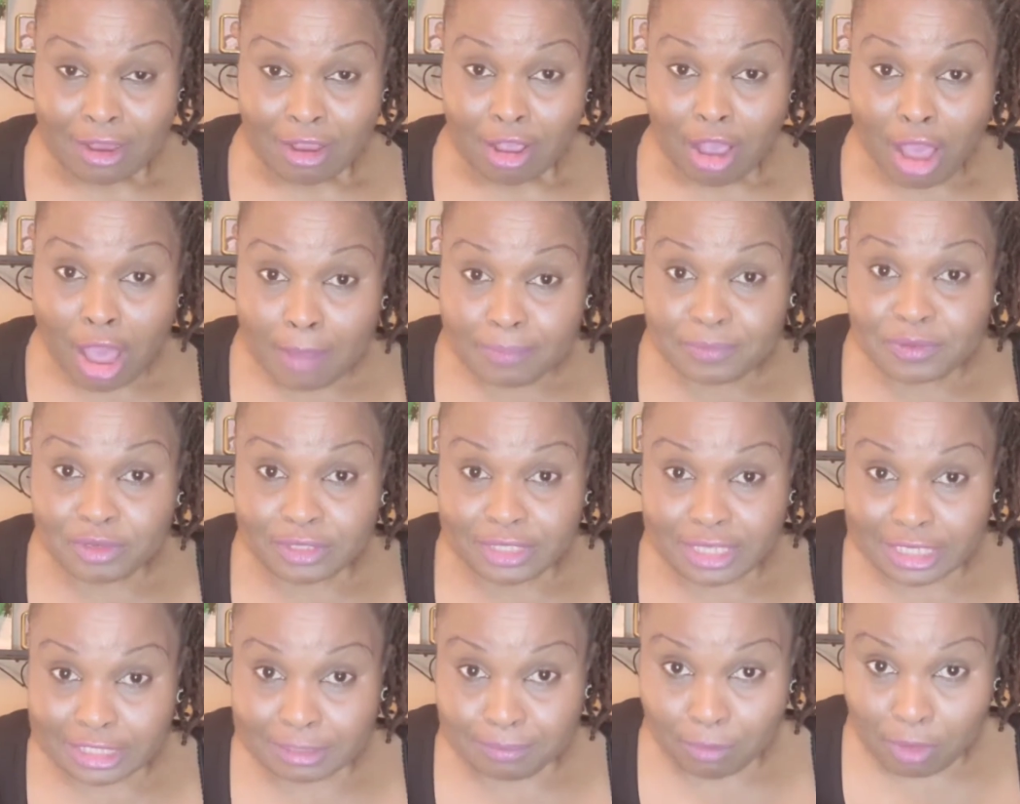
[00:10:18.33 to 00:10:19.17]
up to
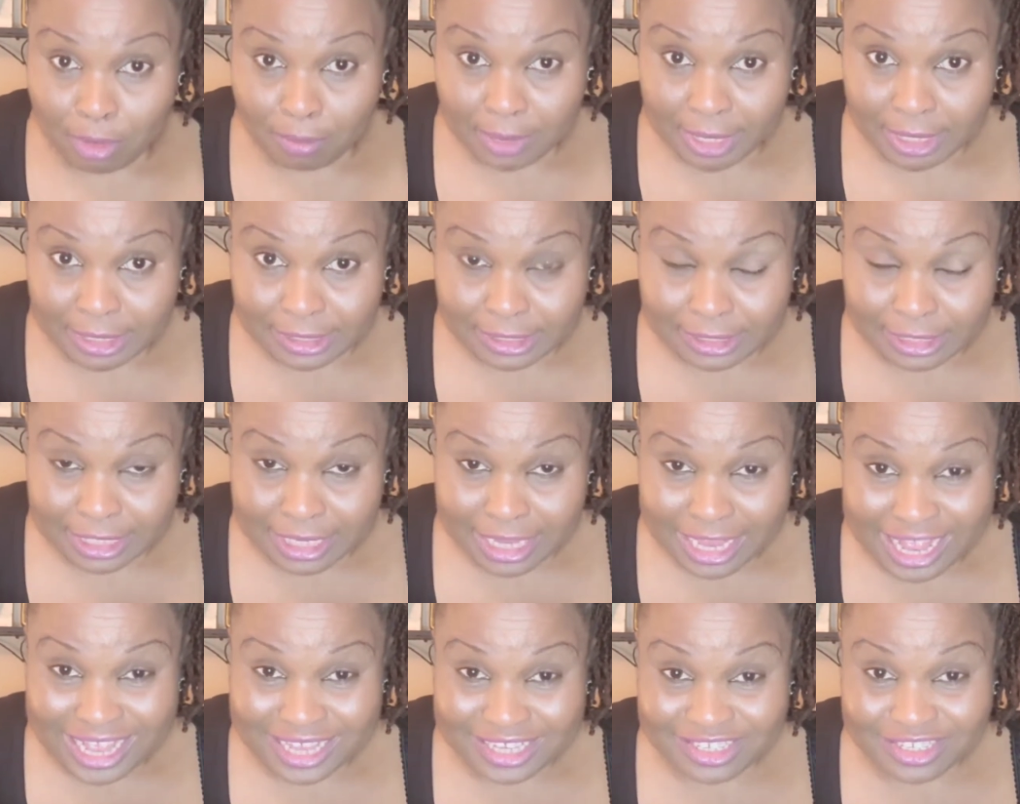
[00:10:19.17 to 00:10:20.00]
this moment,
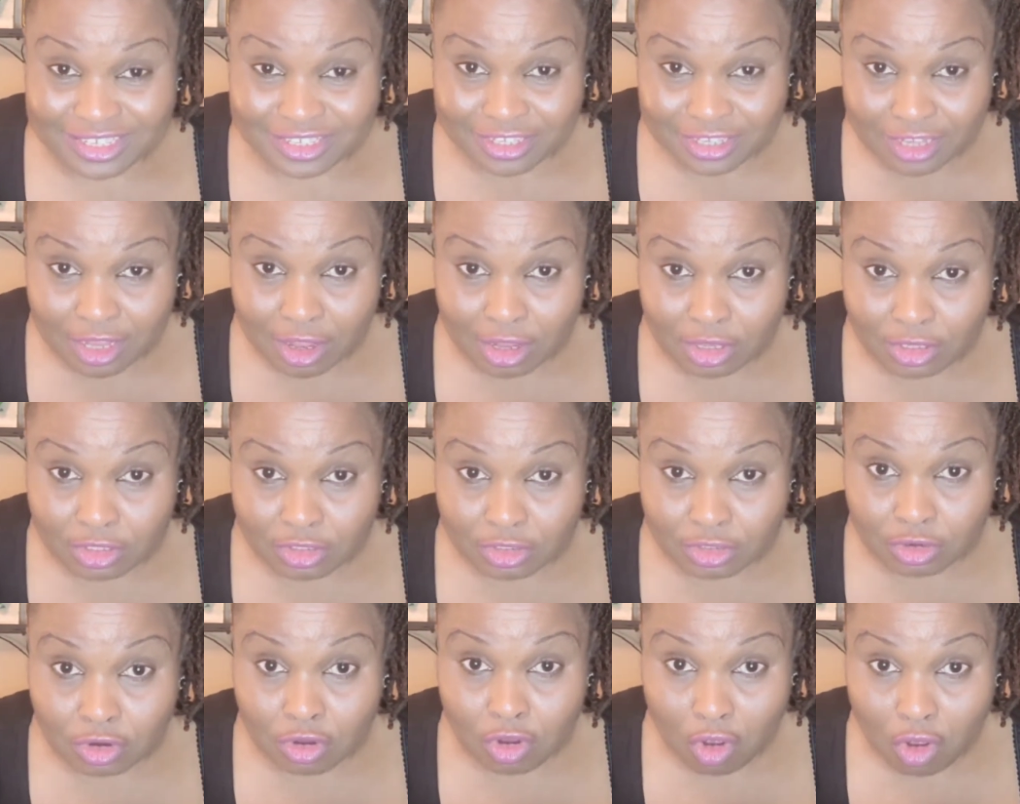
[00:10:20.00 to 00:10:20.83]
has
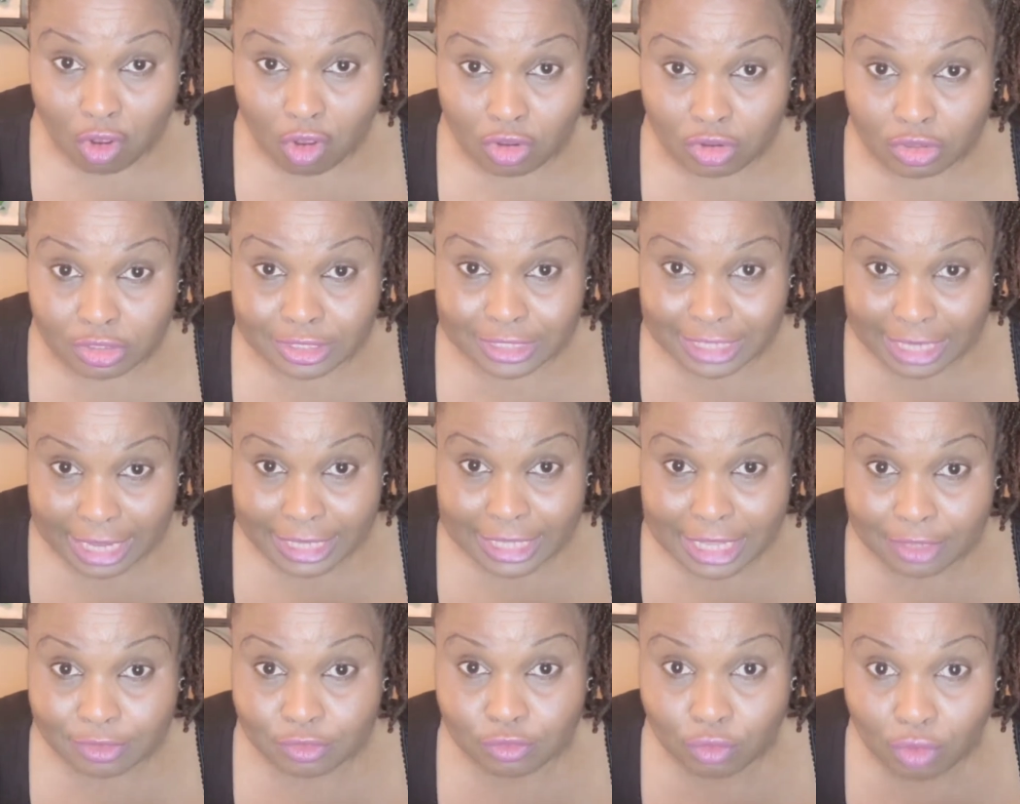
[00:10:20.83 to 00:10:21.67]
not called
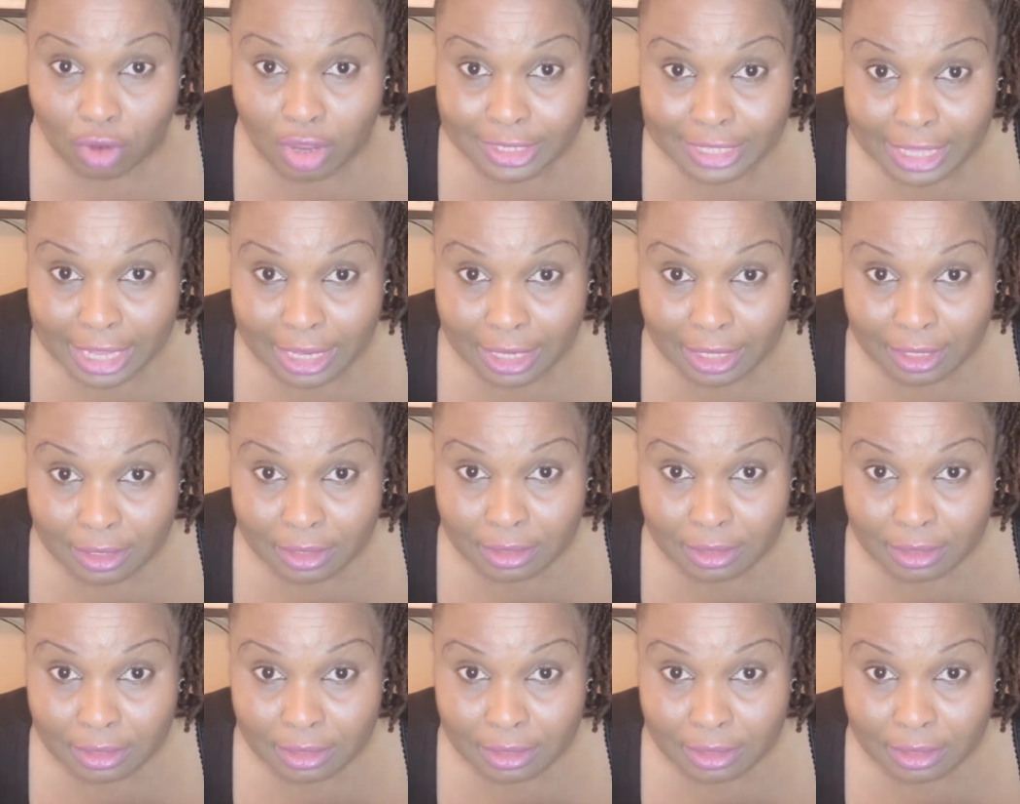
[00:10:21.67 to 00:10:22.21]
Ghana to order,